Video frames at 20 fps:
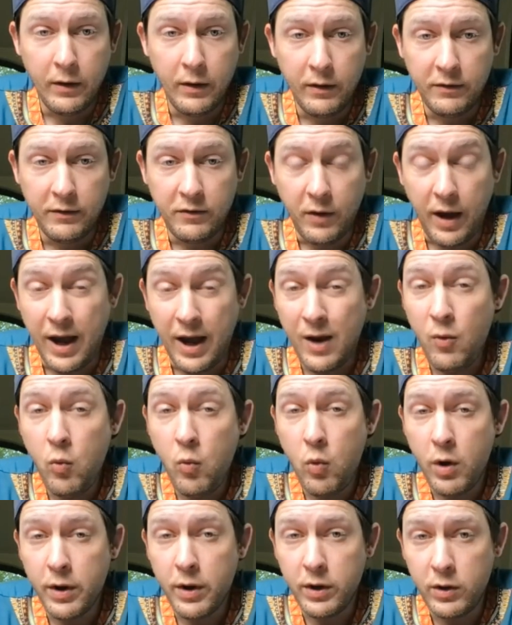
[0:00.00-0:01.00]
So I
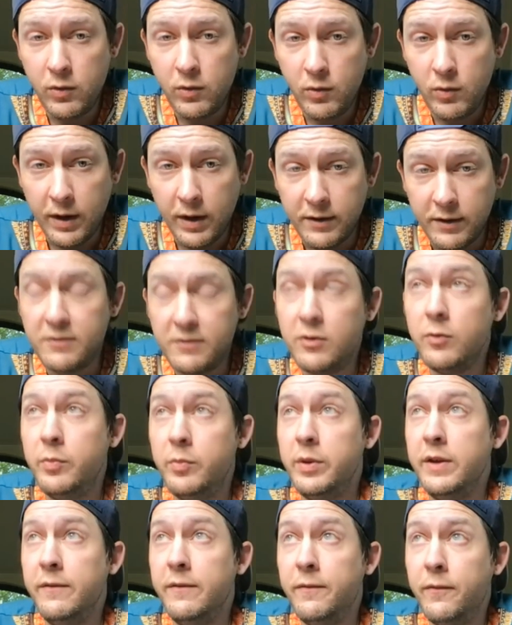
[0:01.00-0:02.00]
want you guys to
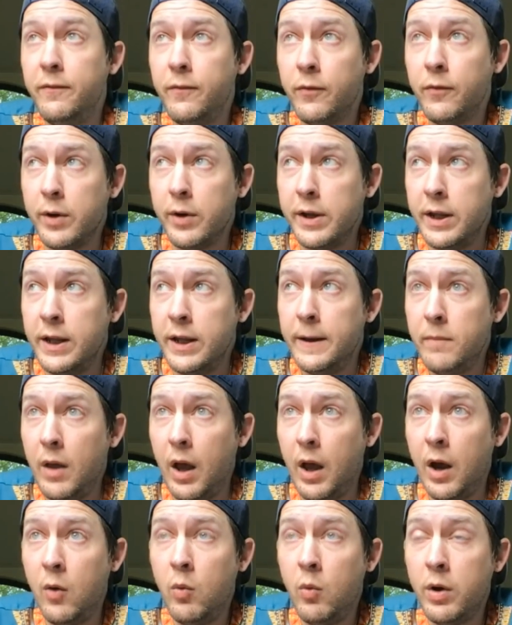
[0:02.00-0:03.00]
be free.
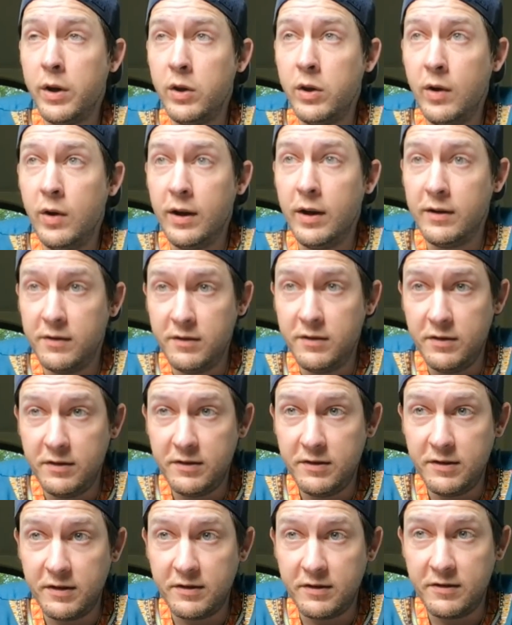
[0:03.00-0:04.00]
I want you guys to
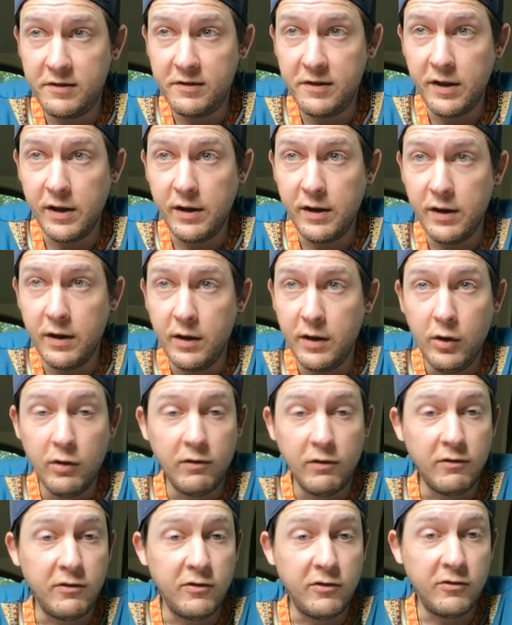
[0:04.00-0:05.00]
succeed
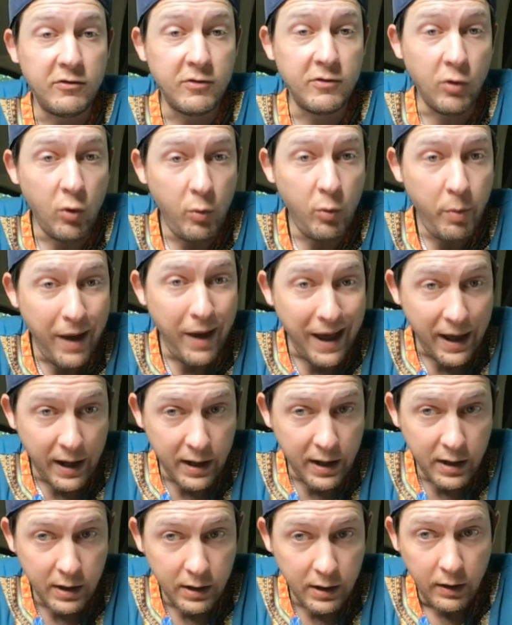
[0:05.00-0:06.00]
so
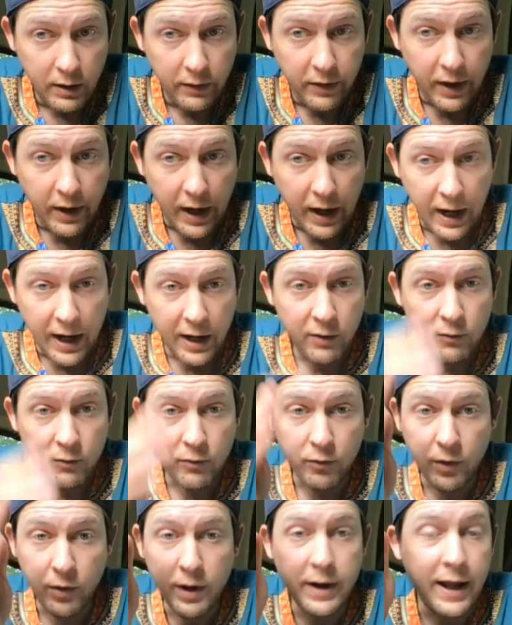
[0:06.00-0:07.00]
bad that I
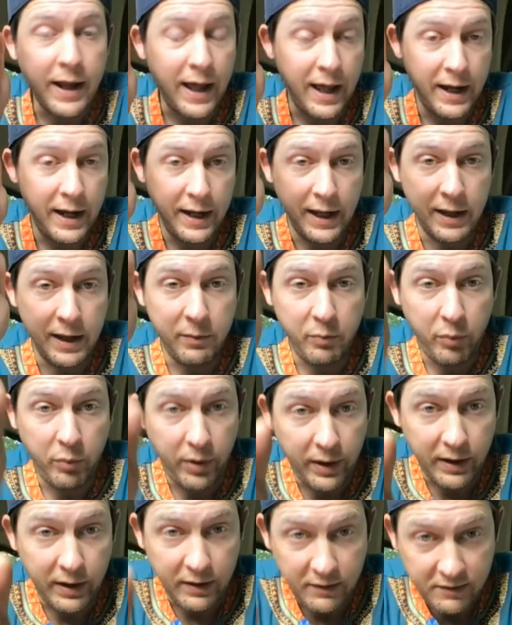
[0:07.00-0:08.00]
run at a
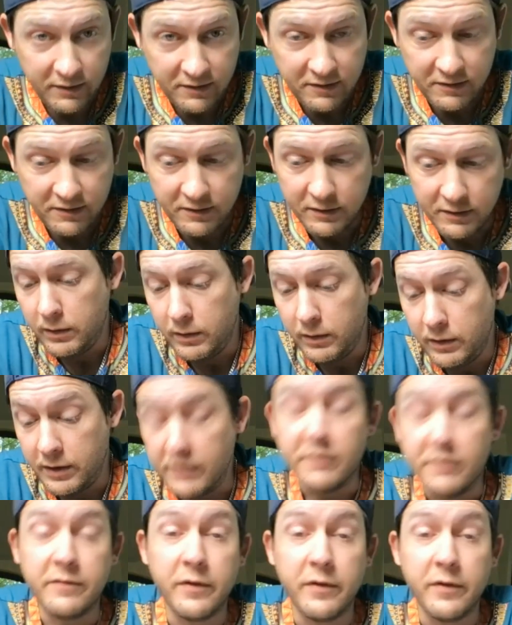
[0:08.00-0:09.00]
pace that
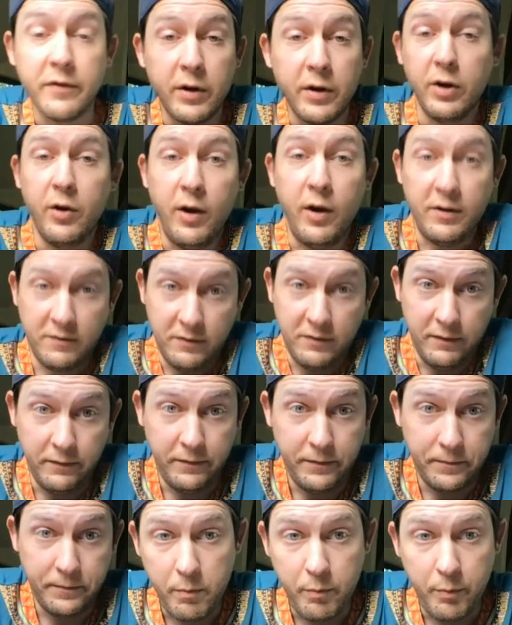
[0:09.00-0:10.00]
is very
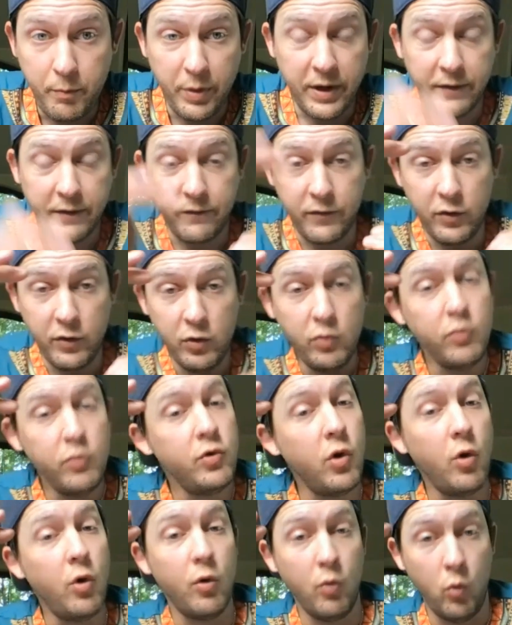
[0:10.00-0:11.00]
aggressive. But if you
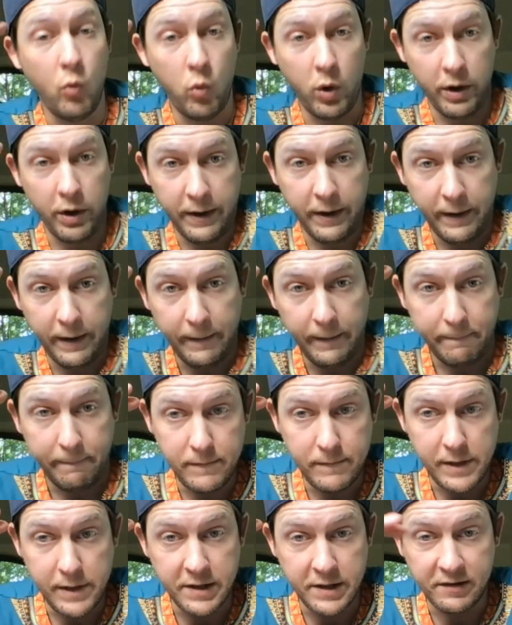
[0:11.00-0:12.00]
don't want it,
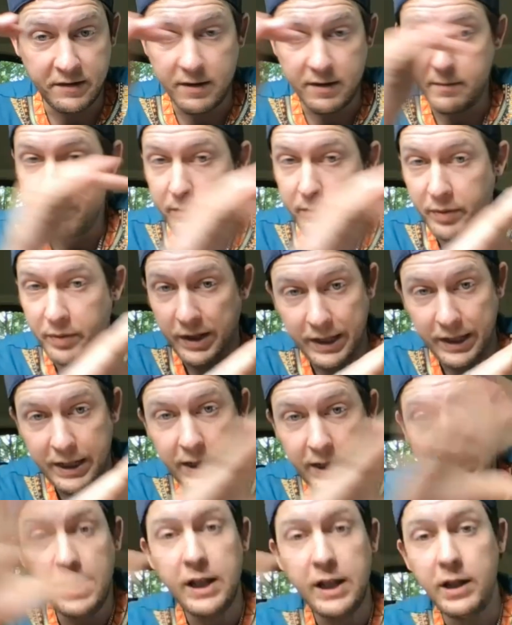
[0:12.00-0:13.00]
it's
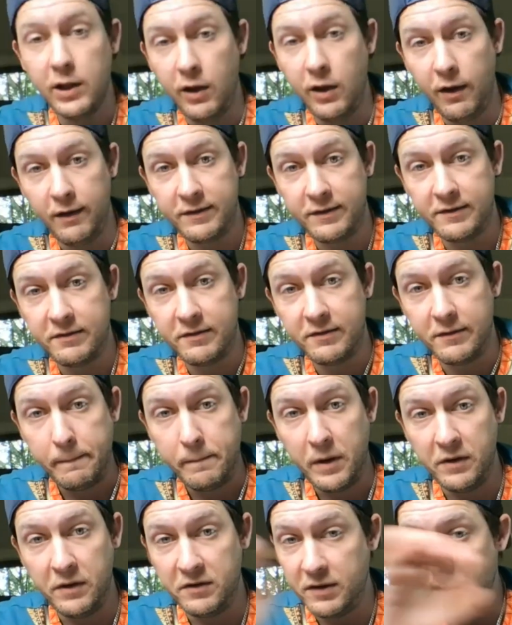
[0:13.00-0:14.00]
completely
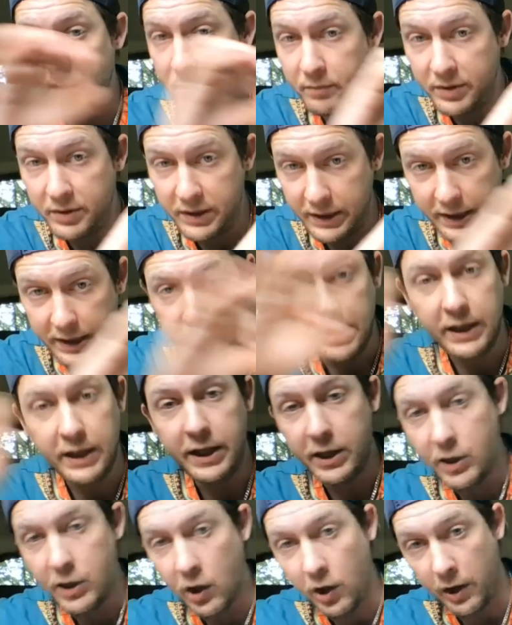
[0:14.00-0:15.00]
lost. It's
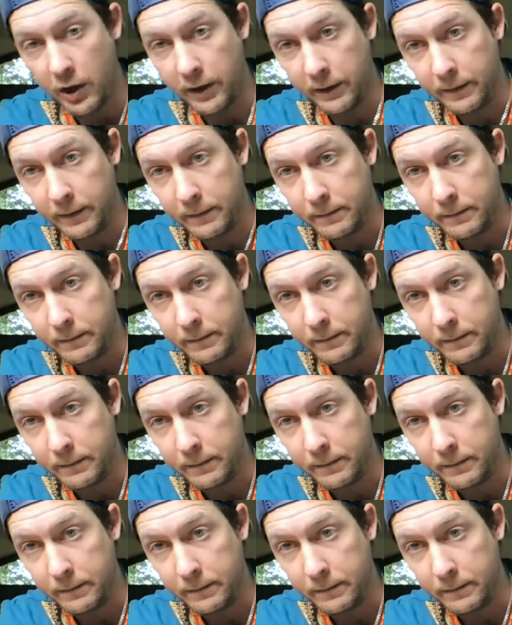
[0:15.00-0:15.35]
completely gone.